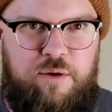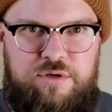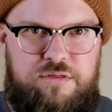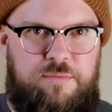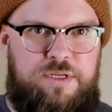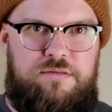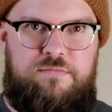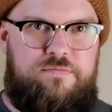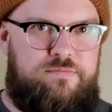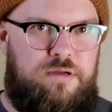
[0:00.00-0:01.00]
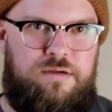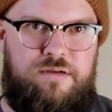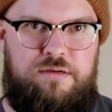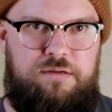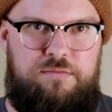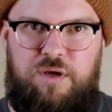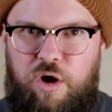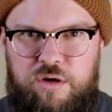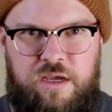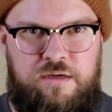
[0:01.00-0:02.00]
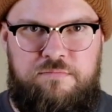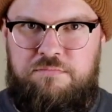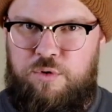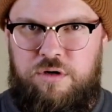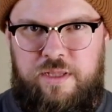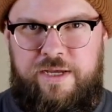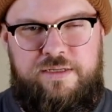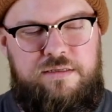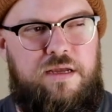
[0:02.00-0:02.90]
we're just gonna be talking more or less.